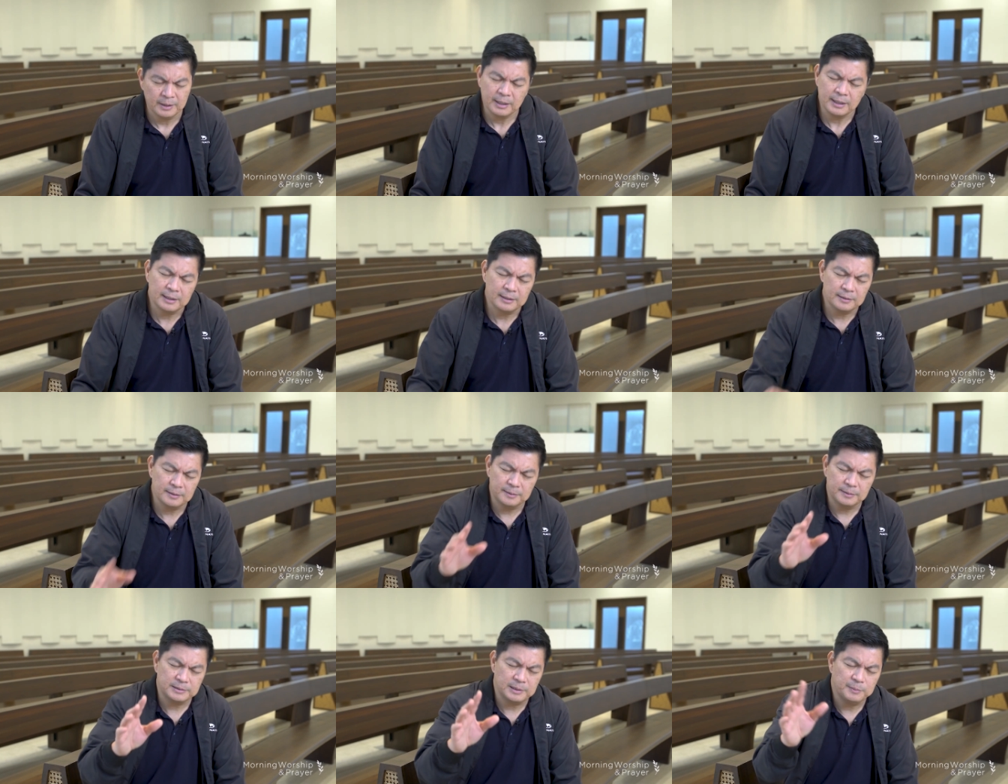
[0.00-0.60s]

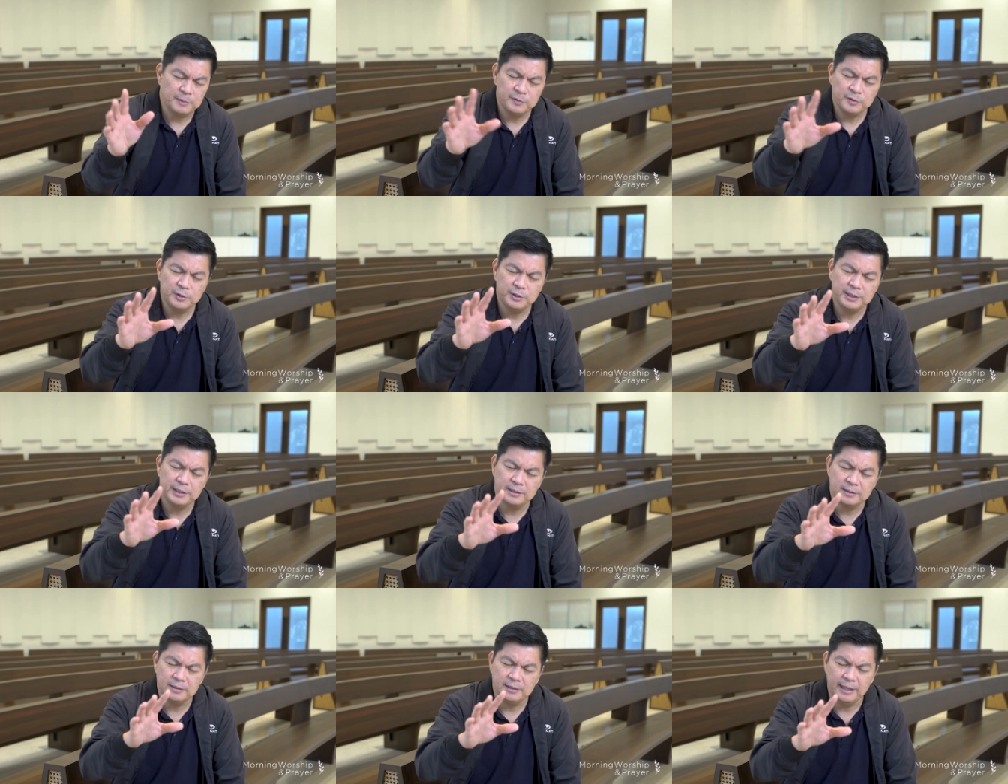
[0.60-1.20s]
And some of you
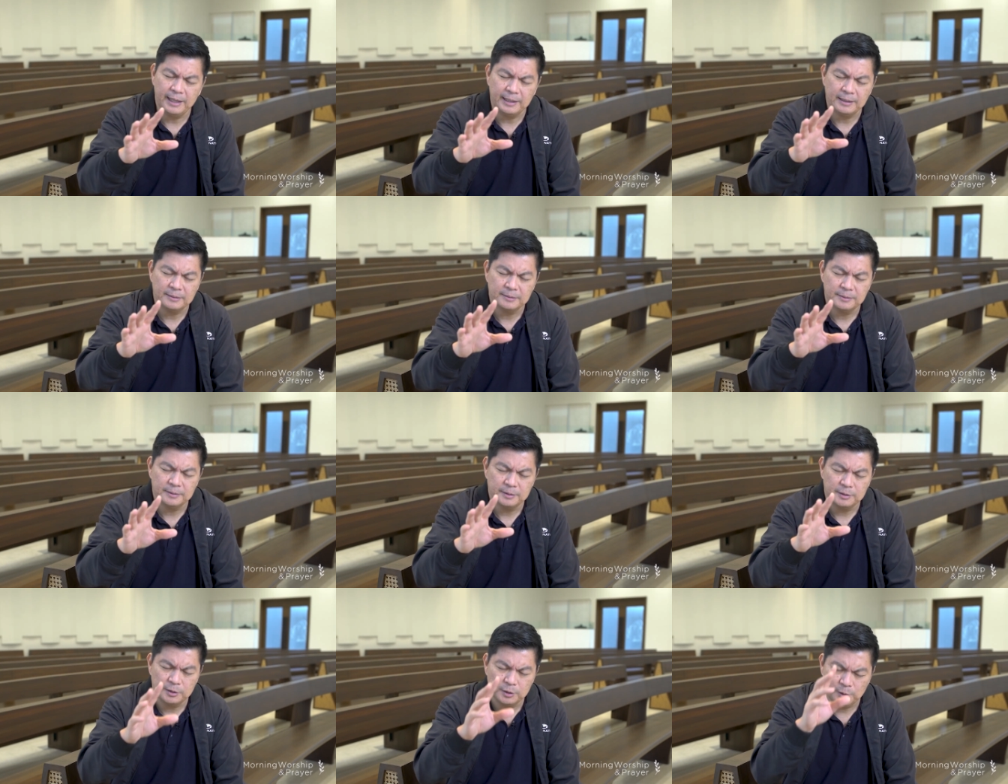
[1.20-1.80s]
here today,
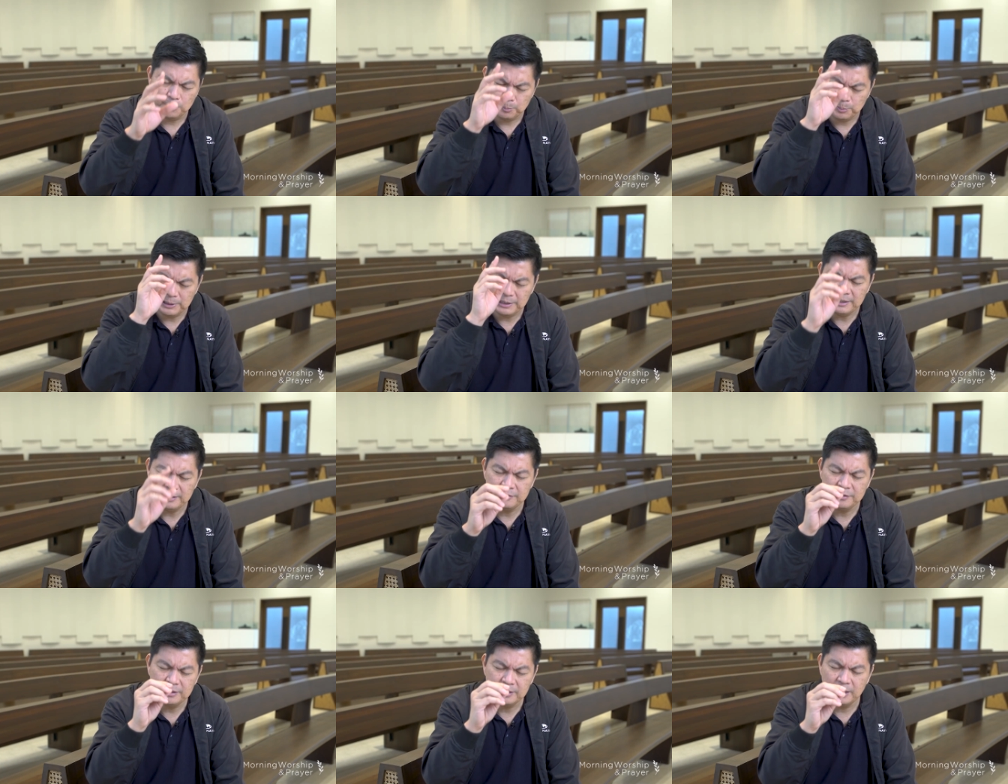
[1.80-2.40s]
you're
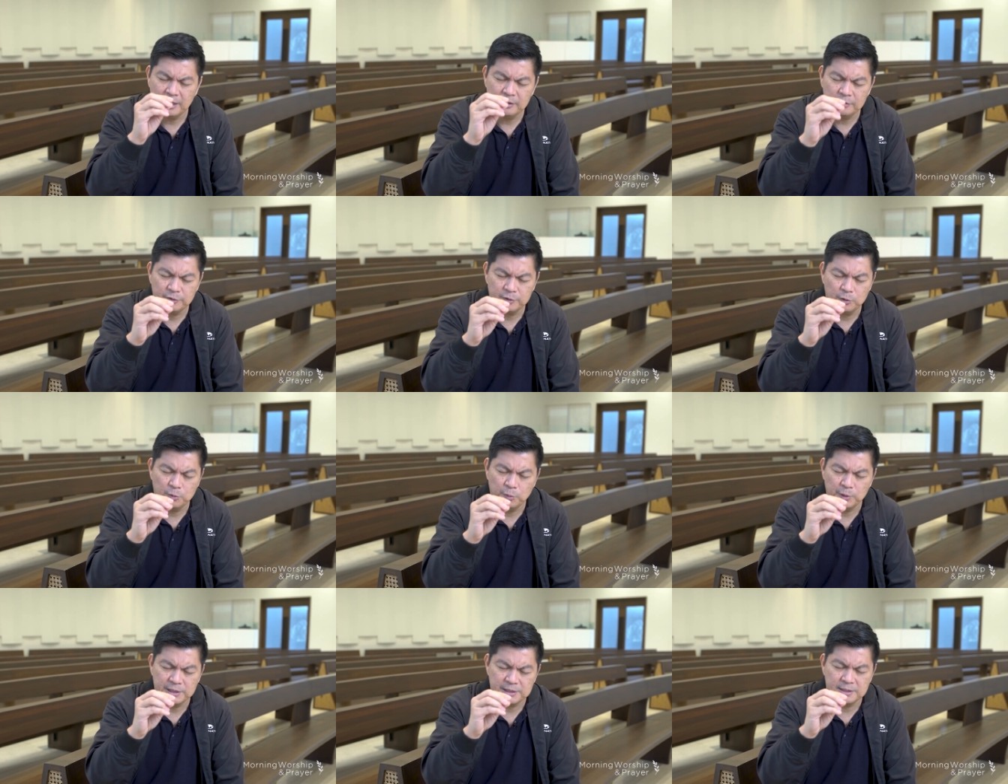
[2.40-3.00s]
believing God
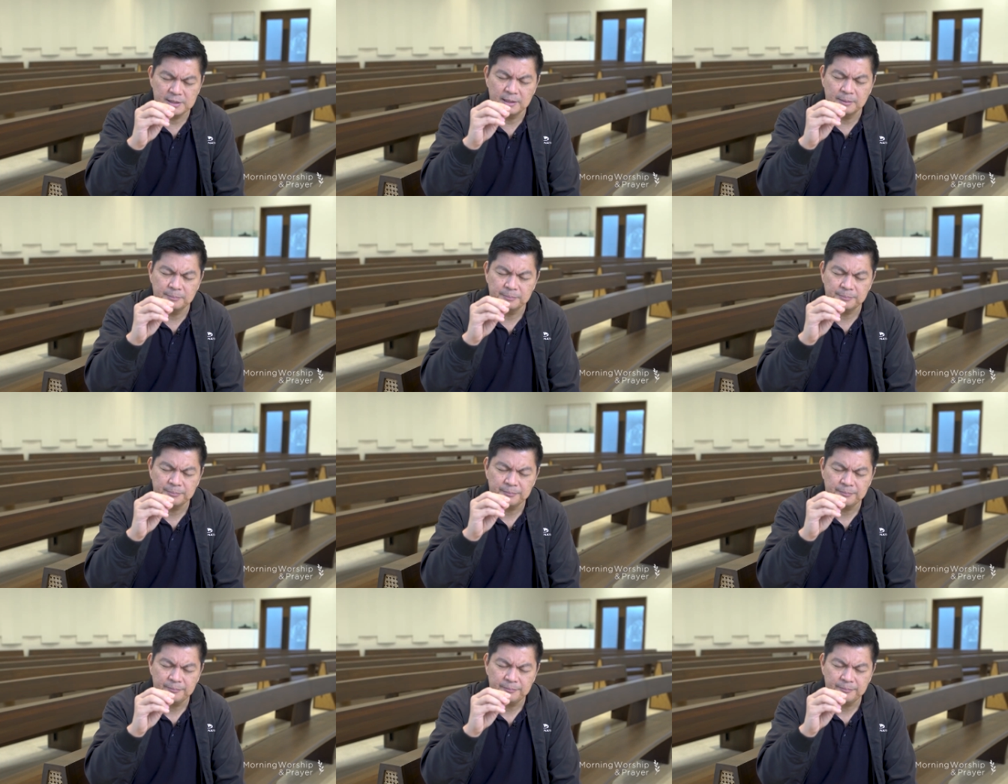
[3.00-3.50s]
for wisdom